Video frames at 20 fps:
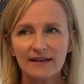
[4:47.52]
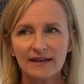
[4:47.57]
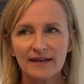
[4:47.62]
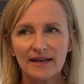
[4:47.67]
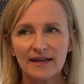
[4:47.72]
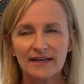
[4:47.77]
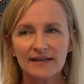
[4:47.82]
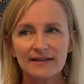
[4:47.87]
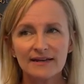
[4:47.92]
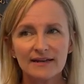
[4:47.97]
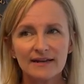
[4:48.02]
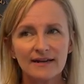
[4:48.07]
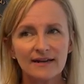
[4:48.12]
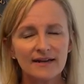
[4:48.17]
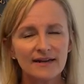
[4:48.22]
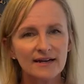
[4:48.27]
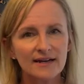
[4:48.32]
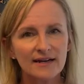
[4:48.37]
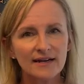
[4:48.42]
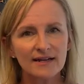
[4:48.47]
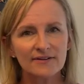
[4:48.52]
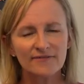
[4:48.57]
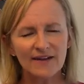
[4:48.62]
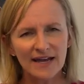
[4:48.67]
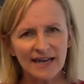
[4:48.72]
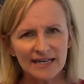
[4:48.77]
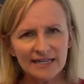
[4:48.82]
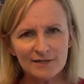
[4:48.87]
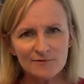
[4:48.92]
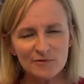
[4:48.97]
And if
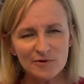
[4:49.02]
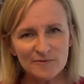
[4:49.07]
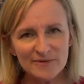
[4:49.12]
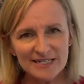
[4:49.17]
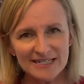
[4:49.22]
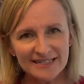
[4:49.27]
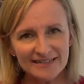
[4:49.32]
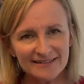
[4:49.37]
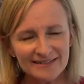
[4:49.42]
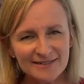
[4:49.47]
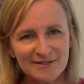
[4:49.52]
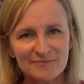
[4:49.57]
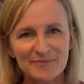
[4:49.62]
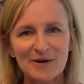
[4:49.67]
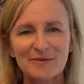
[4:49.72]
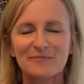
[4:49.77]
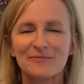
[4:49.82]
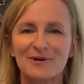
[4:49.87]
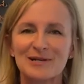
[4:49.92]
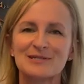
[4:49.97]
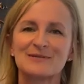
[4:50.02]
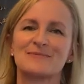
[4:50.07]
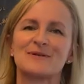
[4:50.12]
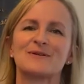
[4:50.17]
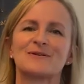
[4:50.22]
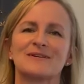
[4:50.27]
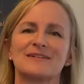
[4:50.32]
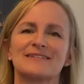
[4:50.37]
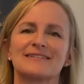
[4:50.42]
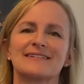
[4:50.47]
any woman needed to pump breast
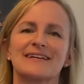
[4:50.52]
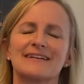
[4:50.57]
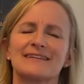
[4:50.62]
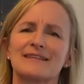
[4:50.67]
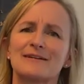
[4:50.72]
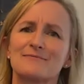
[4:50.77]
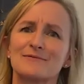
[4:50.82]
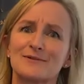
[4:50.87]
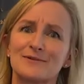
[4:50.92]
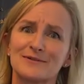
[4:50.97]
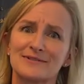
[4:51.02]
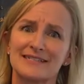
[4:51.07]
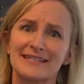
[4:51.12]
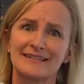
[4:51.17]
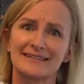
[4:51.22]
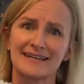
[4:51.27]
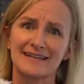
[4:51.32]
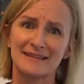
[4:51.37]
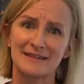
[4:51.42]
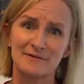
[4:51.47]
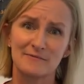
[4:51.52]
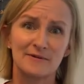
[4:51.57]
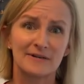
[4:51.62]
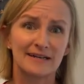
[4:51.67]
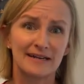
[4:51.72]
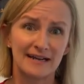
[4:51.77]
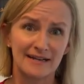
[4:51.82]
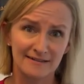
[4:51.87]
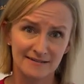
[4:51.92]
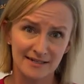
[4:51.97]
milk on site, they were looked at like they were
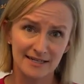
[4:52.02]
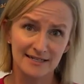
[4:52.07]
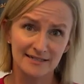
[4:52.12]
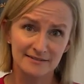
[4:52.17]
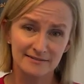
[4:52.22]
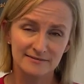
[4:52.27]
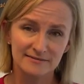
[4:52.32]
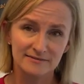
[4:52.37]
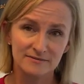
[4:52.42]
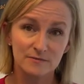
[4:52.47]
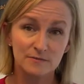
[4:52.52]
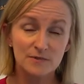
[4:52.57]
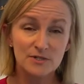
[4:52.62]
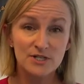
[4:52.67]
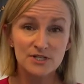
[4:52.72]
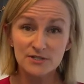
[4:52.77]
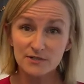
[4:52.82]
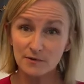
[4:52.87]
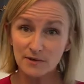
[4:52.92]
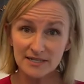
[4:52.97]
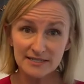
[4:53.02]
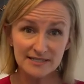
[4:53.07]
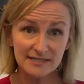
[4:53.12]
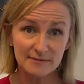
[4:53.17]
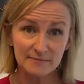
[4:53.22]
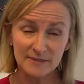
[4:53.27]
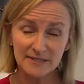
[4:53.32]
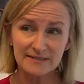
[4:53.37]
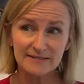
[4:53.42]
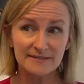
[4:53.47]
an alien, which is crazy
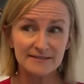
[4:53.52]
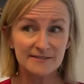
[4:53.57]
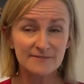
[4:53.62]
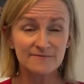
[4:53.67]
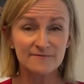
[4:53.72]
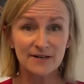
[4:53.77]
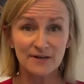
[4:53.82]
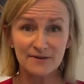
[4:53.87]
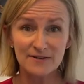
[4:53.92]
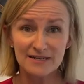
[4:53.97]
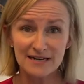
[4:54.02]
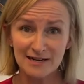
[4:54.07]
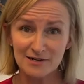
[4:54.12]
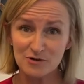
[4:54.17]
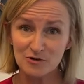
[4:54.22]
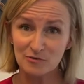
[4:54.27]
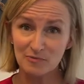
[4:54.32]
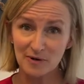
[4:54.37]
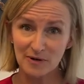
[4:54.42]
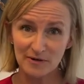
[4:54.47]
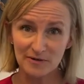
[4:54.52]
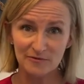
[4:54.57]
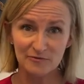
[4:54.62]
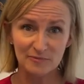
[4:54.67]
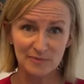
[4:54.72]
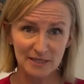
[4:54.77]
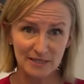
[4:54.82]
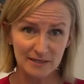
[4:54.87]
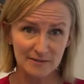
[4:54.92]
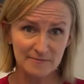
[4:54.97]
because that's a very natural part of
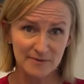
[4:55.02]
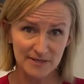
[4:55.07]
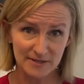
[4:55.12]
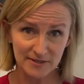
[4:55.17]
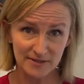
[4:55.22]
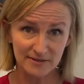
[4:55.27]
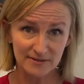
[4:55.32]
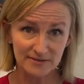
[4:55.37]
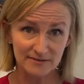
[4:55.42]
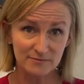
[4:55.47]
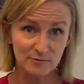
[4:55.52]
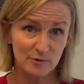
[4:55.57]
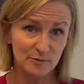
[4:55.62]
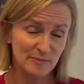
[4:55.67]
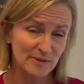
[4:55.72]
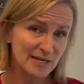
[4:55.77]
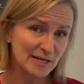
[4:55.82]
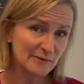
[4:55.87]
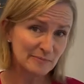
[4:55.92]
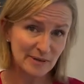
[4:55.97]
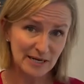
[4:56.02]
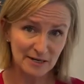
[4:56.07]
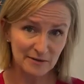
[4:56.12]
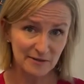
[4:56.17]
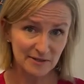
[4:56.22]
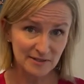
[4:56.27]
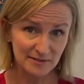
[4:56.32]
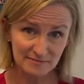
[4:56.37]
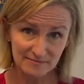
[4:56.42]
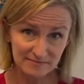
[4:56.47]
being a mother or being a
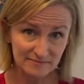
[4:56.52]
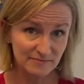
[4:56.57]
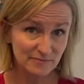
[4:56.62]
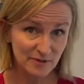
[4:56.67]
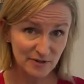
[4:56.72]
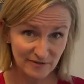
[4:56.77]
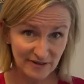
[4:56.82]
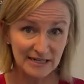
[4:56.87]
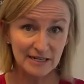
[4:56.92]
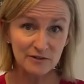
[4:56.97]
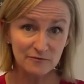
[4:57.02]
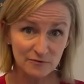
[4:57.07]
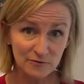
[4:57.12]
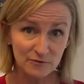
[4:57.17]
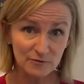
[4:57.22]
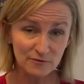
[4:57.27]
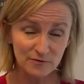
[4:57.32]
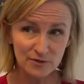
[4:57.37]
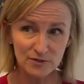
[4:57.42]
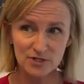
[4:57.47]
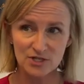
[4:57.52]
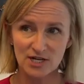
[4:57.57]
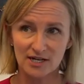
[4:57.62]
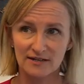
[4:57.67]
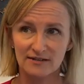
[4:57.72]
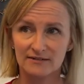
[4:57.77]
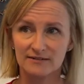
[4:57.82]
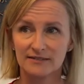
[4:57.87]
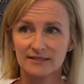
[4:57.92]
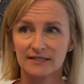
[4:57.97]
parent, providing food for your
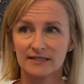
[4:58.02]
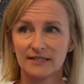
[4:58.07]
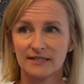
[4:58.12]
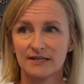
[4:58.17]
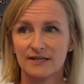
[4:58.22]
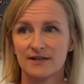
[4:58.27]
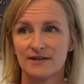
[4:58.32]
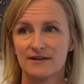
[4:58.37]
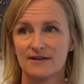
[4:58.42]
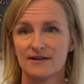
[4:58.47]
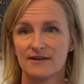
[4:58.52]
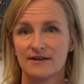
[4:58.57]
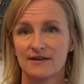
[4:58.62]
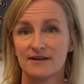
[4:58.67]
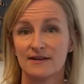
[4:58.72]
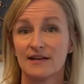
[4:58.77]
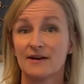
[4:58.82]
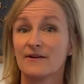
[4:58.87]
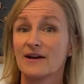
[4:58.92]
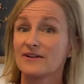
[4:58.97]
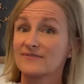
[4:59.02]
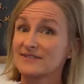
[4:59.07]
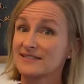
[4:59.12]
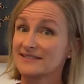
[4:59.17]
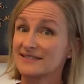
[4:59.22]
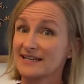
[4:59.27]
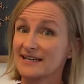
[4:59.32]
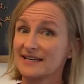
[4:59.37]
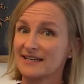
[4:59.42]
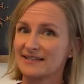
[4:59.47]
child. Now, I have to
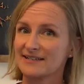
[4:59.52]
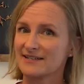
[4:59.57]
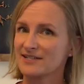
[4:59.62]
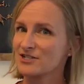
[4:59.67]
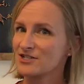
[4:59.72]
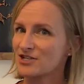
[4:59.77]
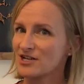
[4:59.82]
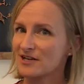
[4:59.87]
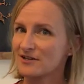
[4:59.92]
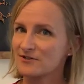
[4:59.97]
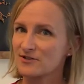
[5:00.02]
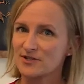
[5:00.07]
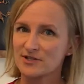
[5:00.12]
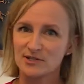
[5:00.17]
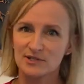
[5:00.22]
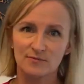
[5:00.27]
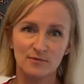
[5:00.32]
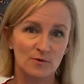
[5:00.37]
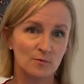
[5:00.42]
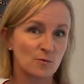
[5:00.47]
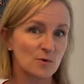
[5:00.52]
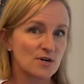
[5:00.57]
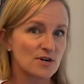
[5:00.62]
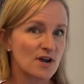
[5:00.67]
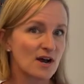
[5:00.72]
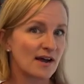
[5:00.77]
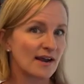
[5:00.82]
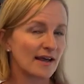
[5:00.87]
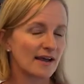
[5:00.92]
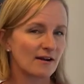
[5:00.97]
say, these challenges were
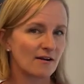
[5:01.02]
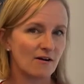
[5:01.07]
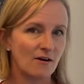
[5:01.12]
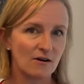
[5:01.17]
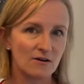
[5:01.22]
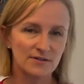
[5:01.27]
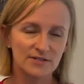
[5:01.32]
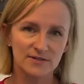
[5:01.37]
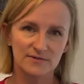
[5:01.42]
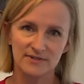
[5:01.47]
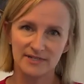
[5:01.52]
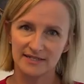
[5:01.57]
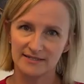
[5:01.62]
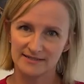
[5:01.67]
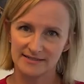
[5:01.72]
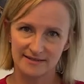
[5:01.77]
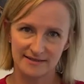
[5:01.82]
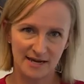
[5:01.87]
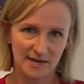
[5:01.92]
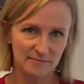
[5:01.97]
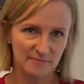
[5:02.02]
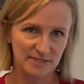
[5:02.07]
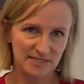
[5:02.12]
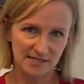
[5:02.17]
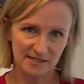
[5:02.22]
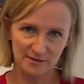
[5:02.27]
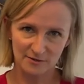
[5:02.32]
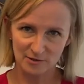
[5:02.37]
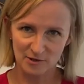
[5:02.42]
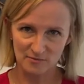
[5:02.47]
not at all unique to that
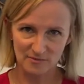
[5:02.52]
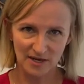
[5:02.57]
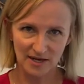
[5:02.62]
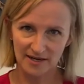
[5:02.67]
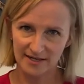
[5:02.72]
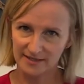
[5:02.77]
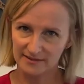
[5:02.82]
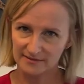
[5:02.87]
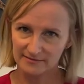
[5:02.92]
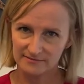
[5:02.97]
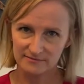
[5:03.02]
particular mine.